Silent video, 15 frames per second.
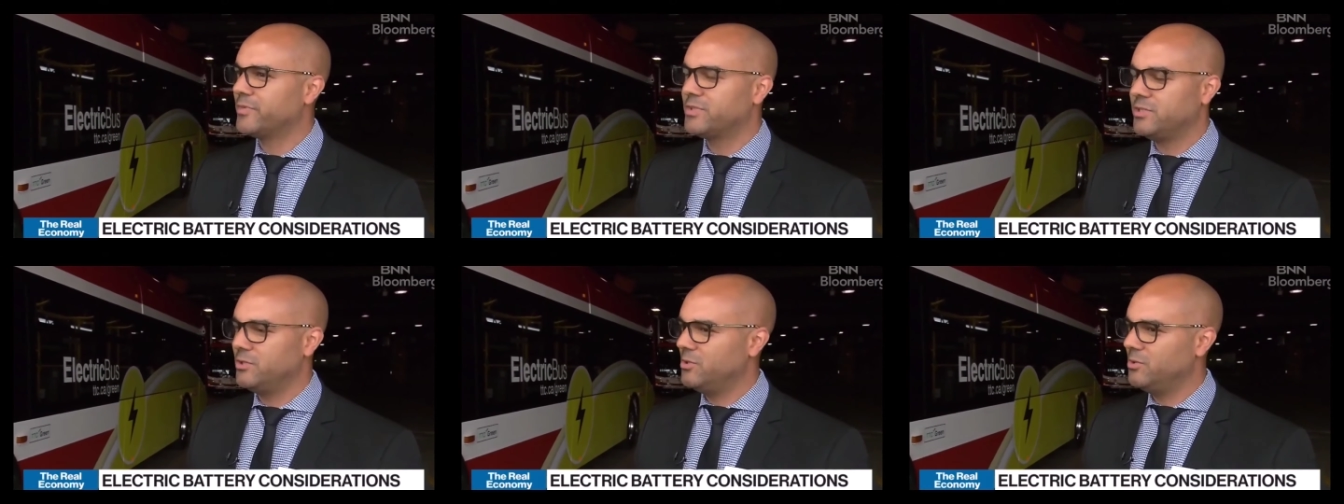
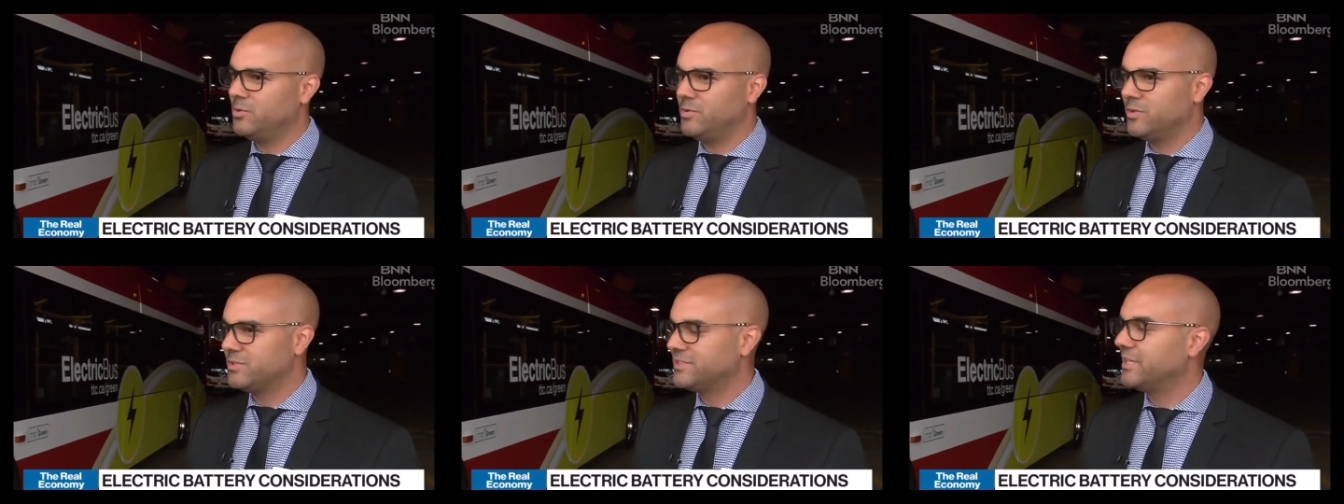
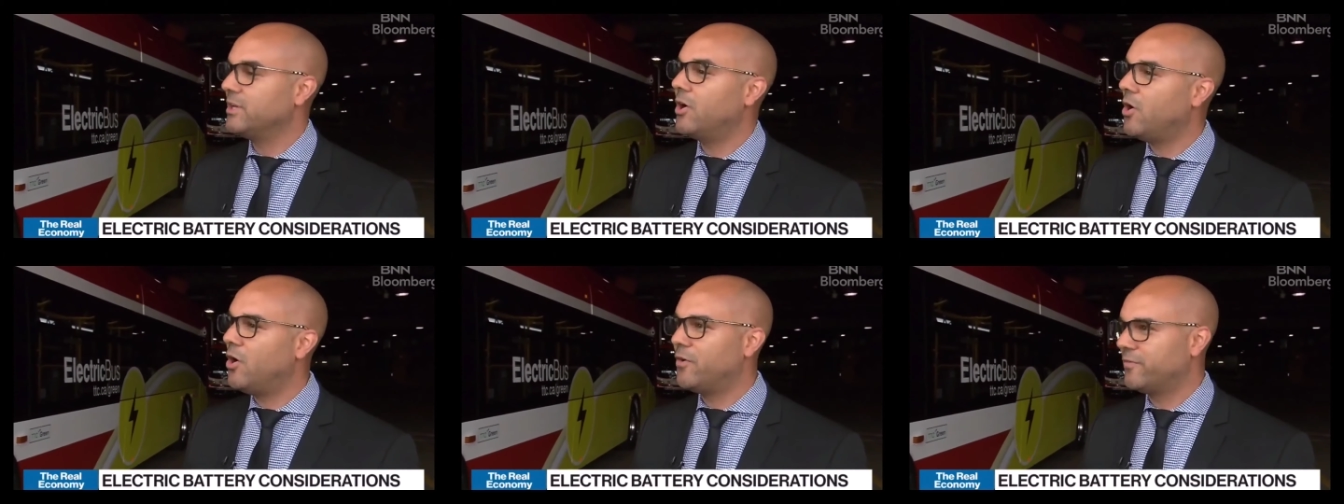to
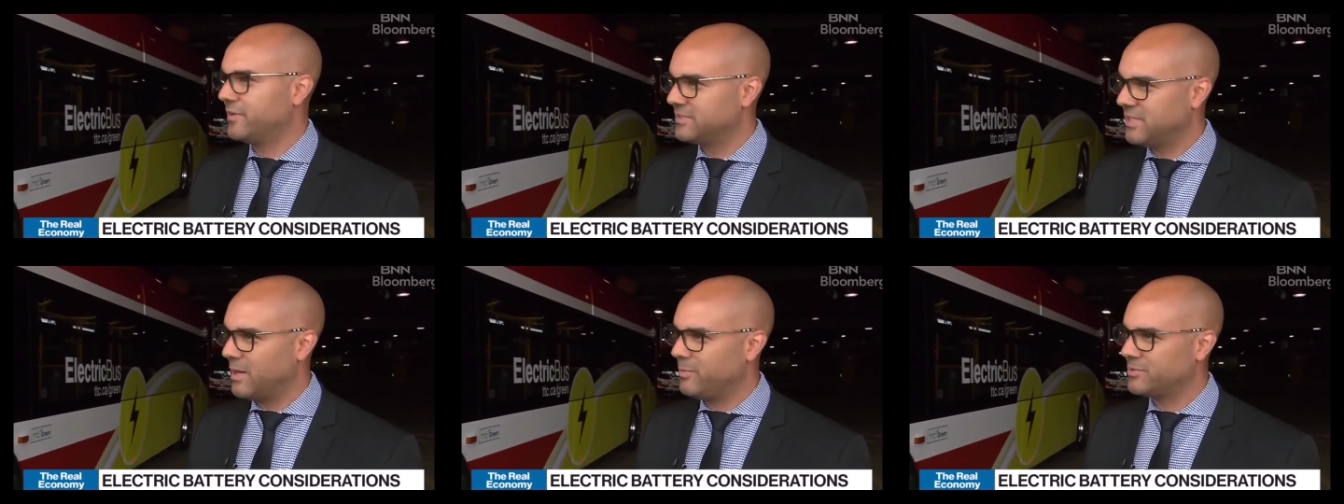City Hall, for
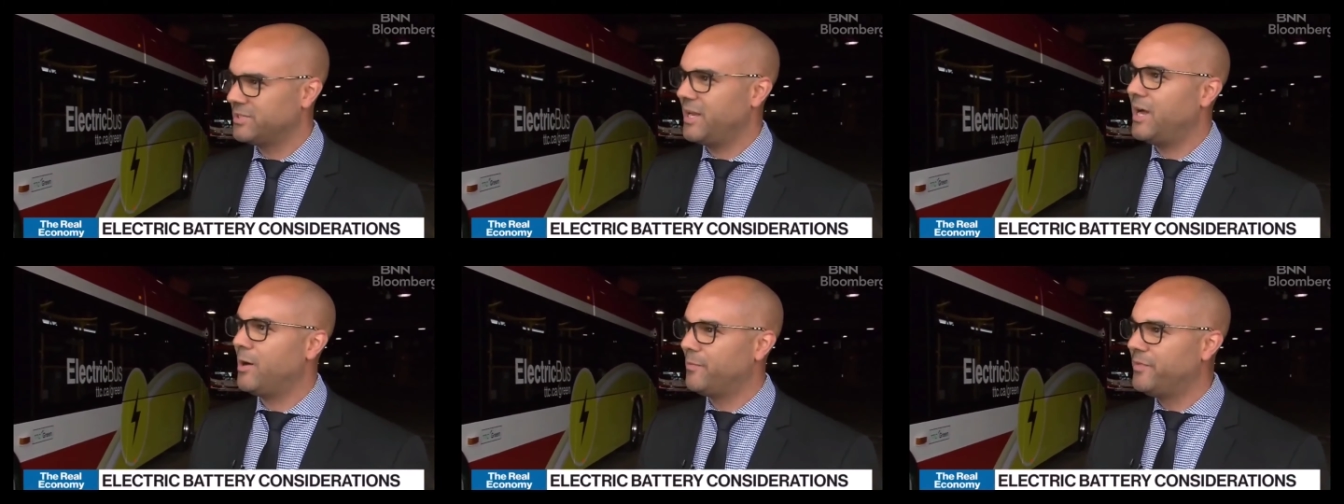example,
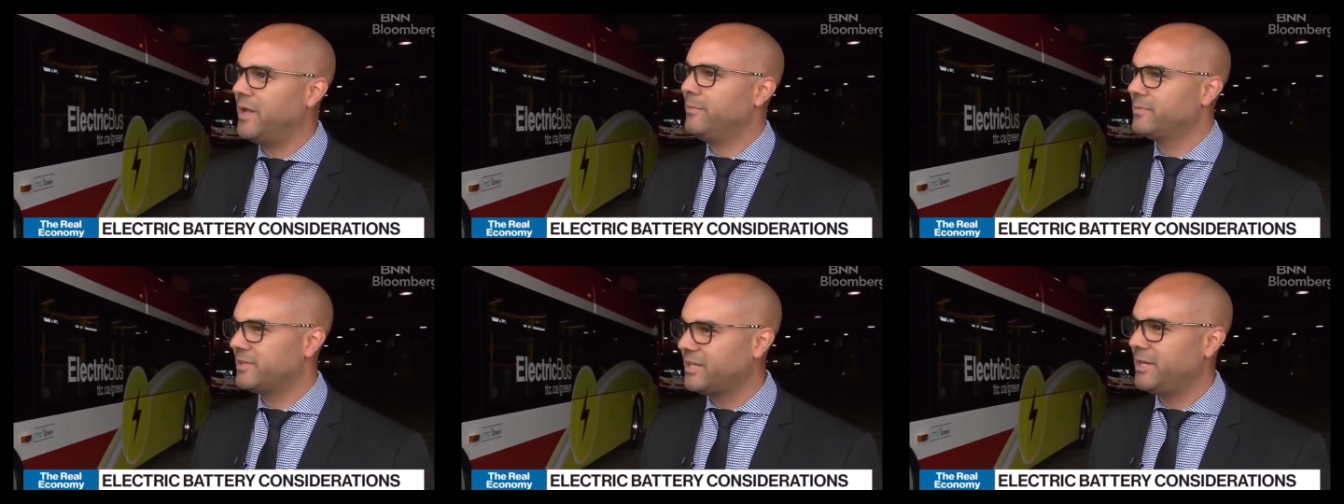to help
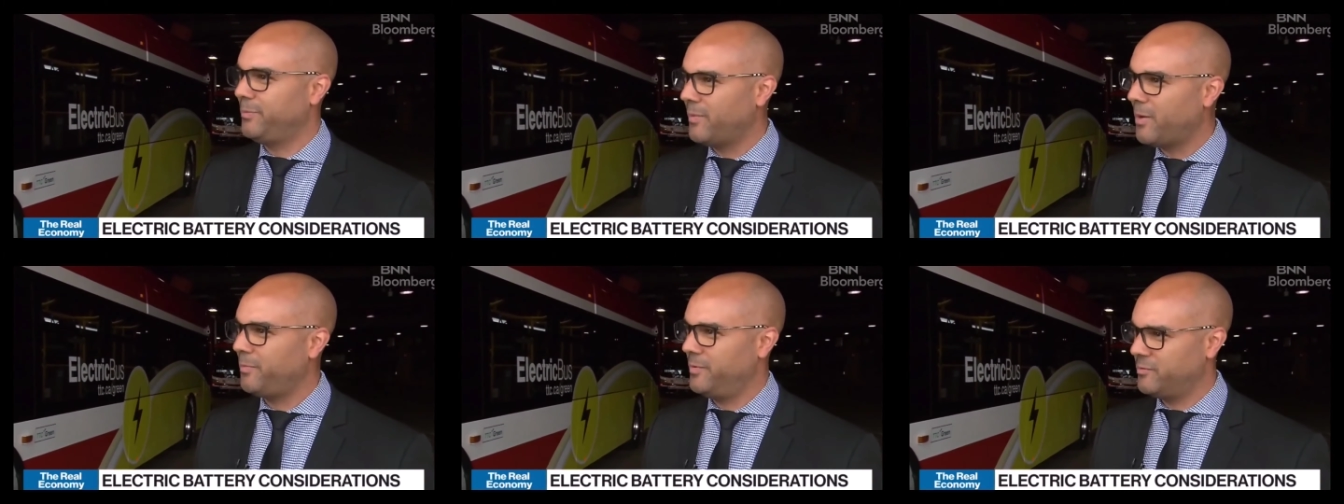them
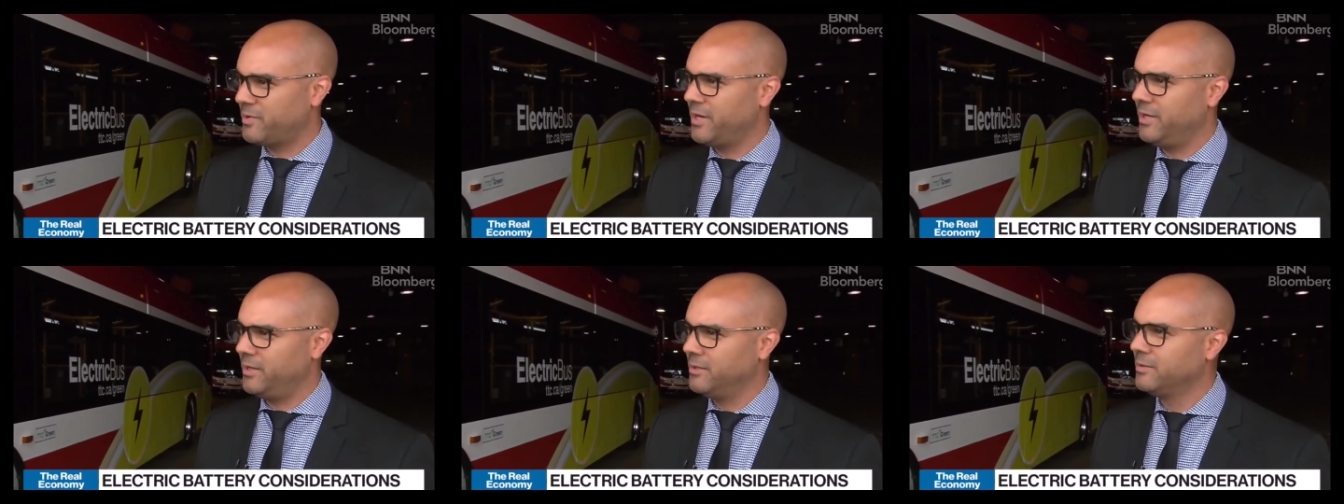keep up and
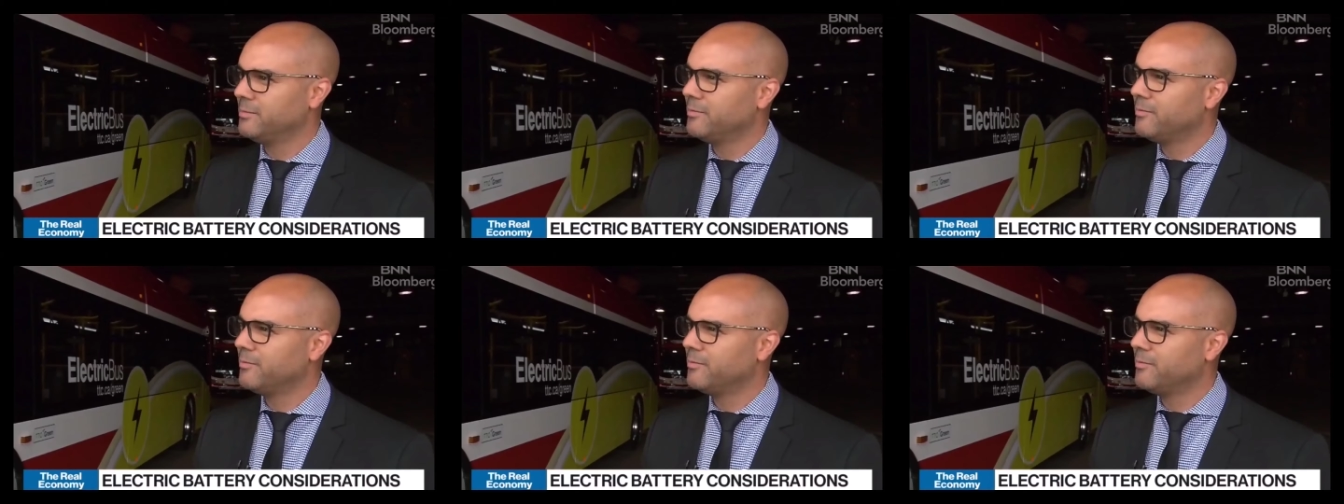running.